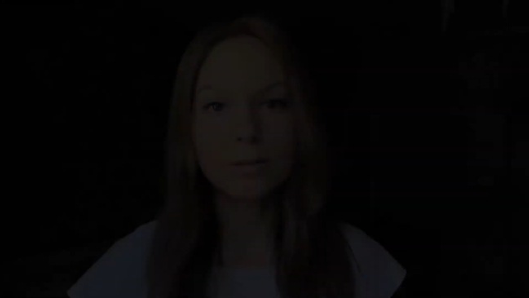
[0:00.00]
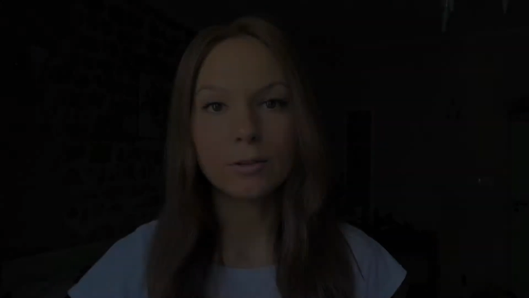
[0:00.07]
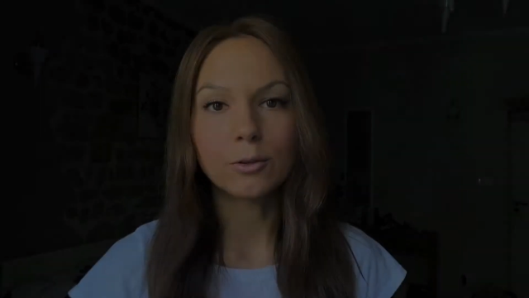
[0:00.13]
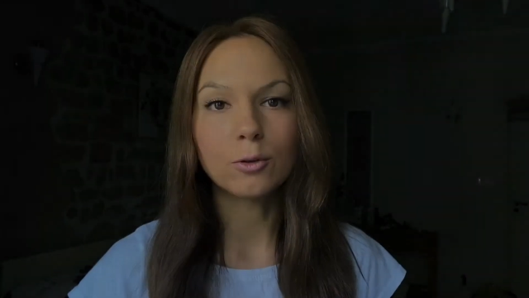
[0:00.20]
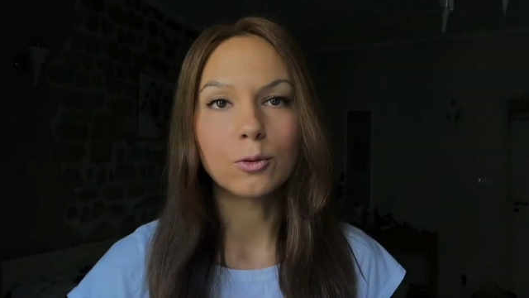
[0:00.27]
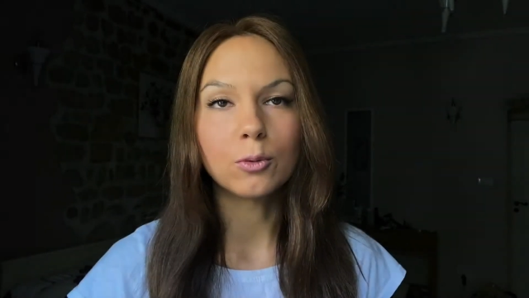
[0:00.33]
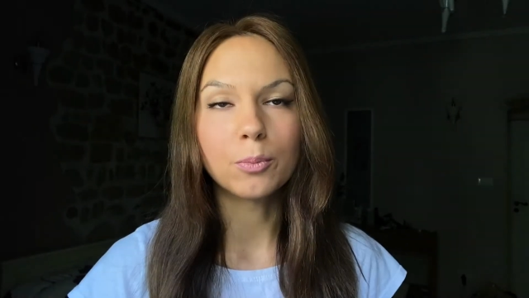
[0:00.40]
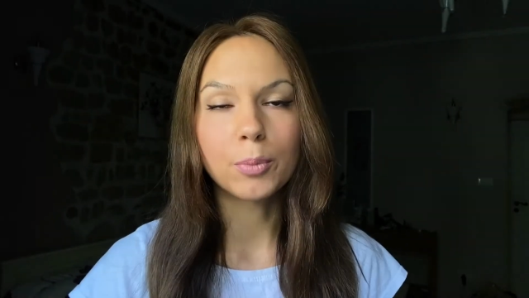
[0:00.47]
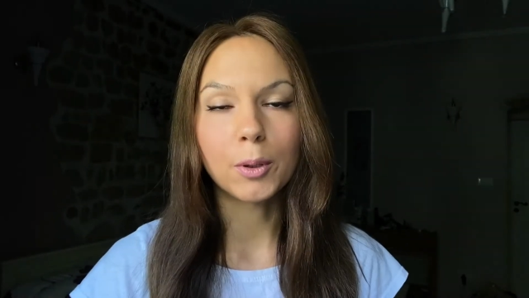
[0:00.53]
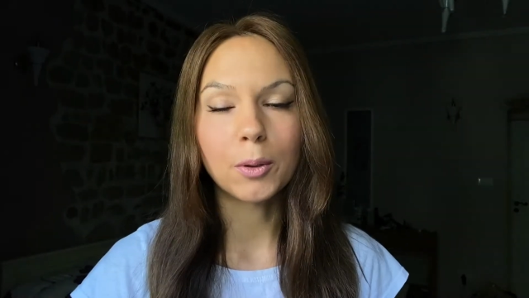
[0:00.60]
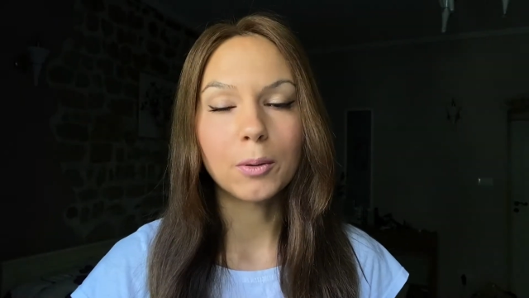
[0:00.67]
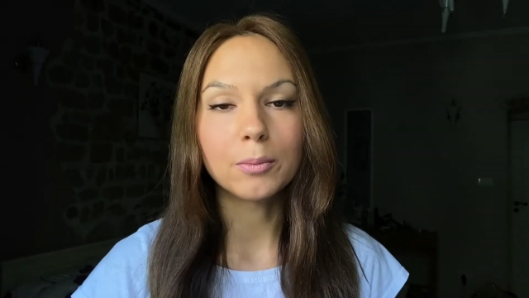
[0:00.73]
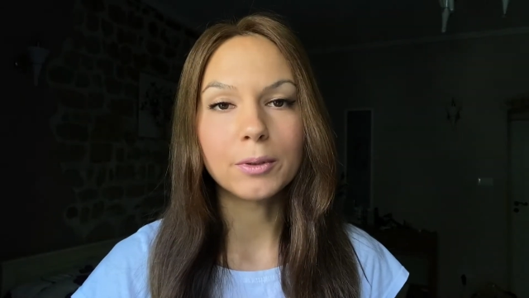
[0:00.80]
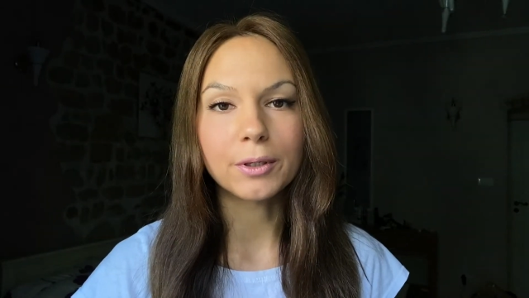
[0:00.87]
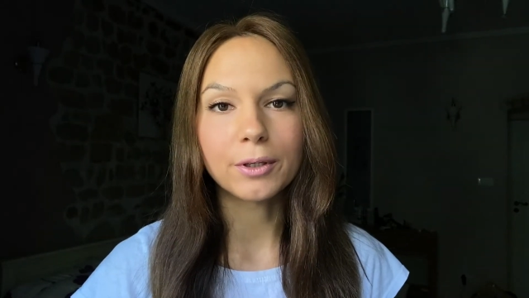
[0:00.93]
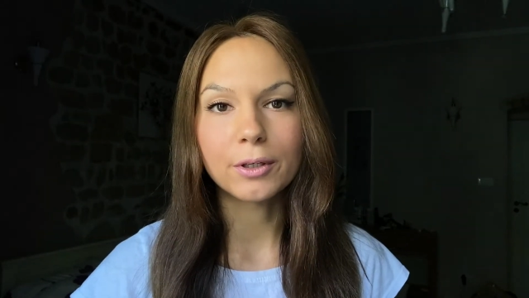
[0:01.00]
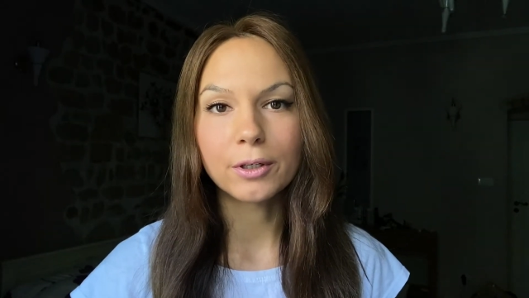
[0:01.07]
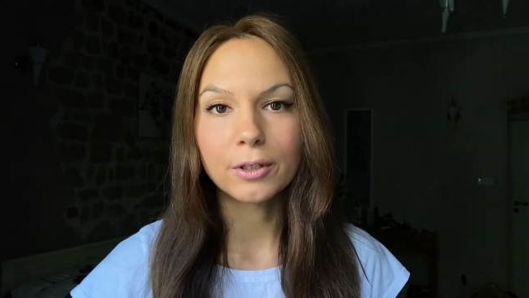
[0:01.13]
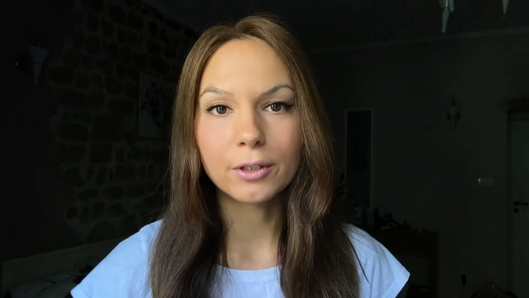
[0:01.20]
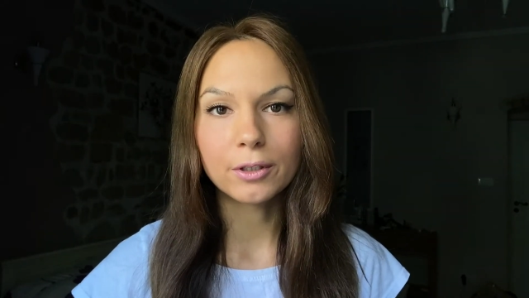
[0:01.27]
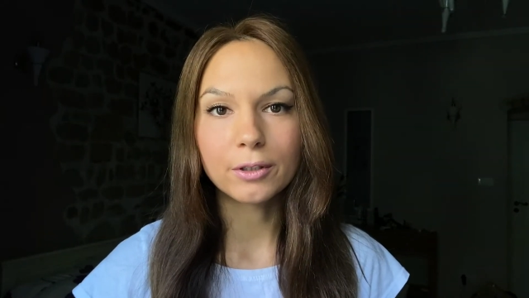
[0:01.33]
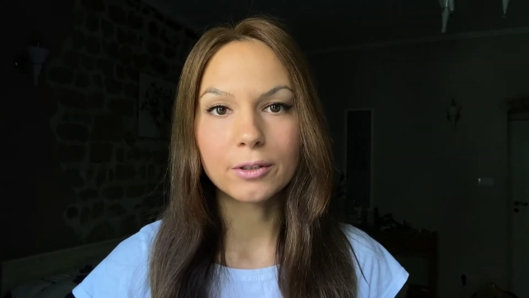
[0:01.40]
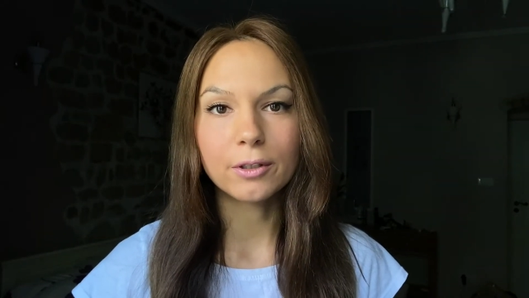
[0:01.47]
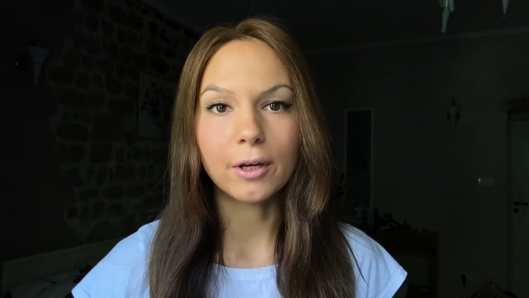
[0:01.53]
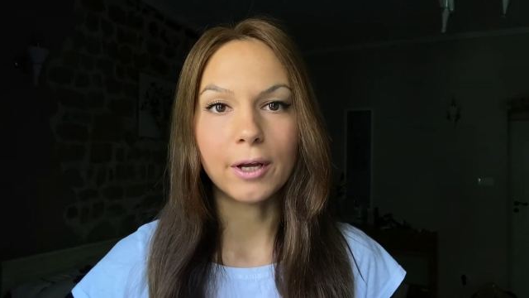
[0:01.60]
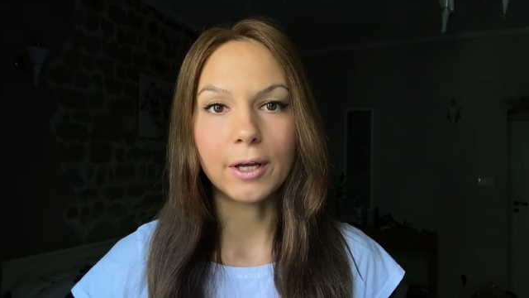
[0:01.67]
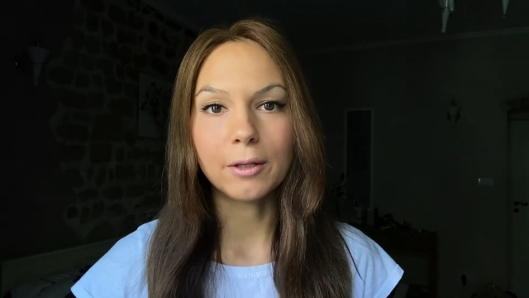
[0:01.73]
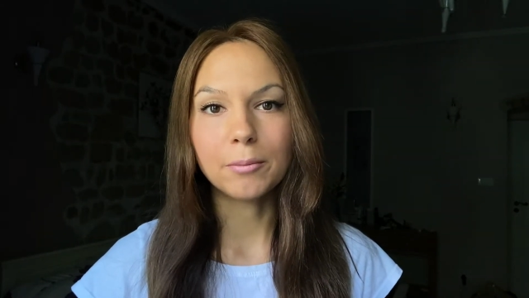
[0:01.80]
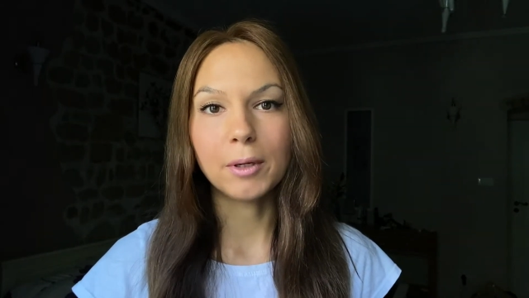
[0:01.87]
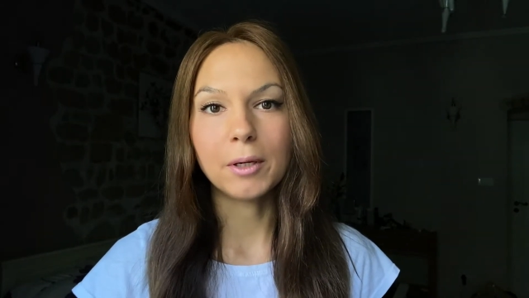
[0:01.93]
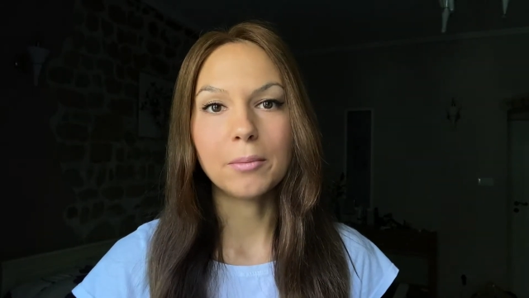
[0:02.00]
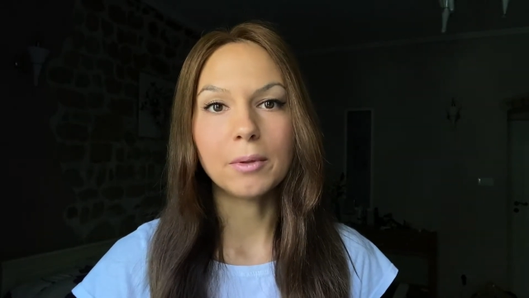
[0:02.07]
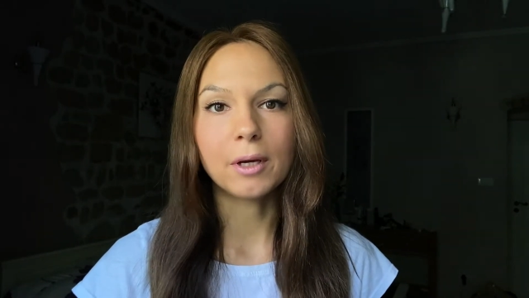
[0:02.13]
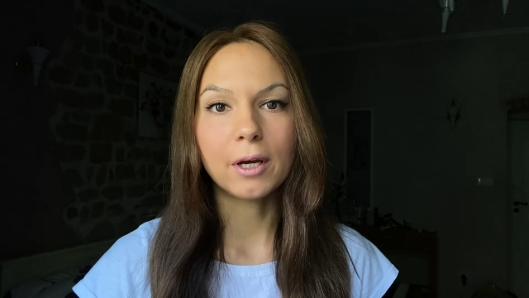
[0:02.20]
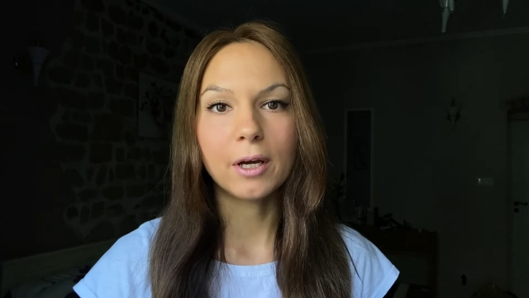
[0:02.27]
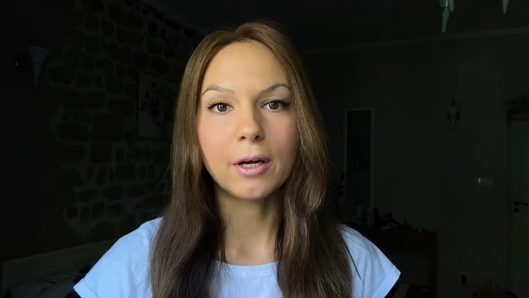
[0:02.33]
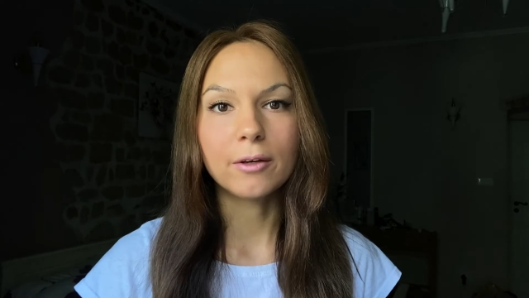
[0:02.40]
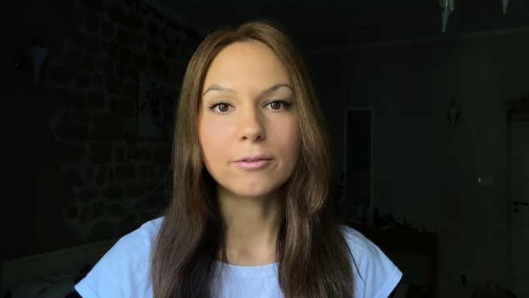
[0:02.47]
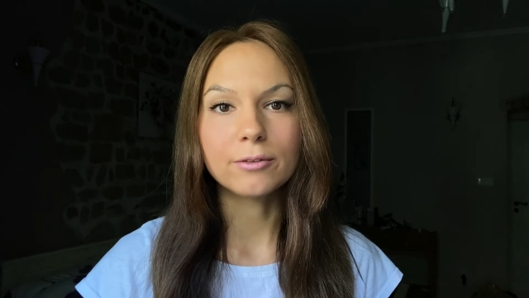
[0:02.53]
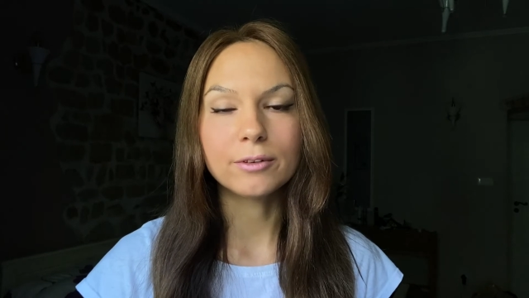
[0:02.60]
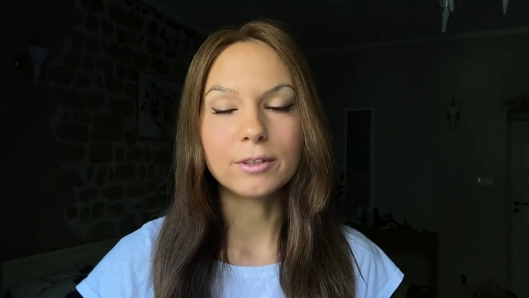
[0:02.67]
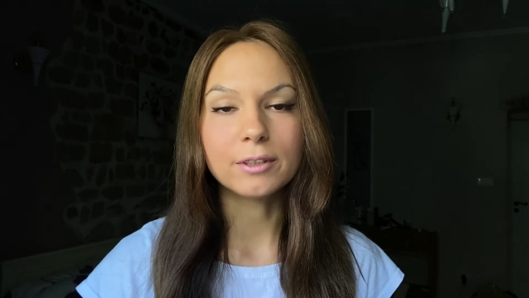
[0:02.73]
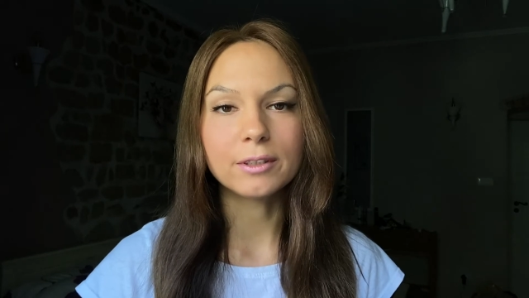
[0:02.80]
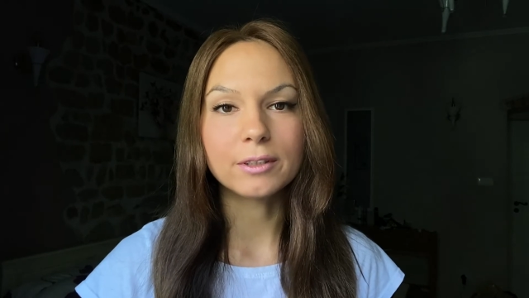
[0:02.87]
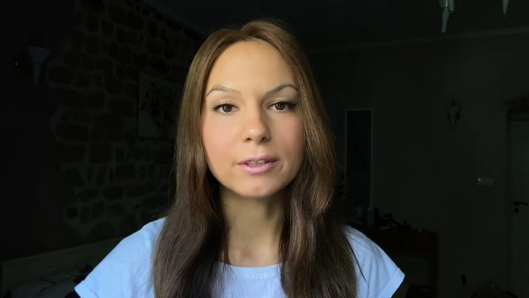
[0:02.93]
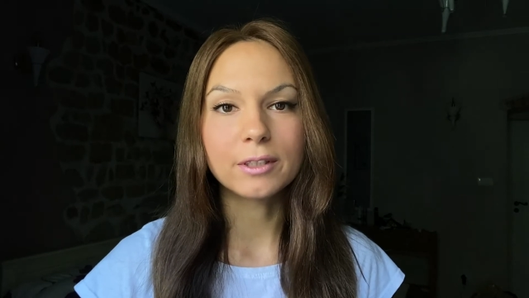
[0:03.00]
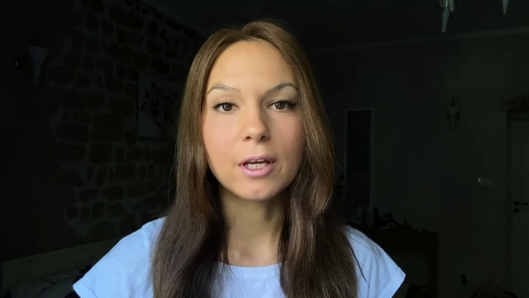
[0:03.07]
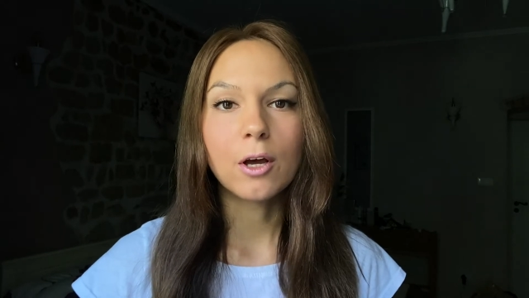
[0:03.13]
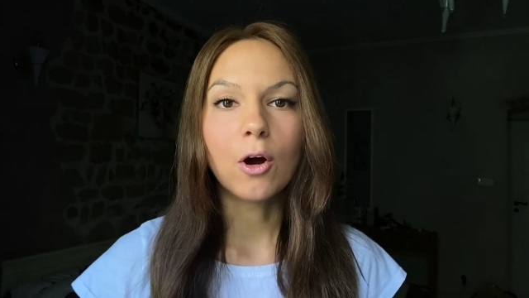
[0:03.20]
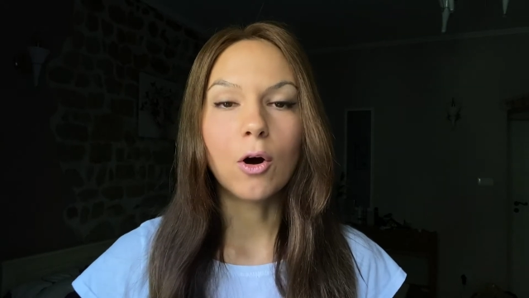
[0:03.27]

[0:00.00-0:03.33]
You probably heard and maybe have this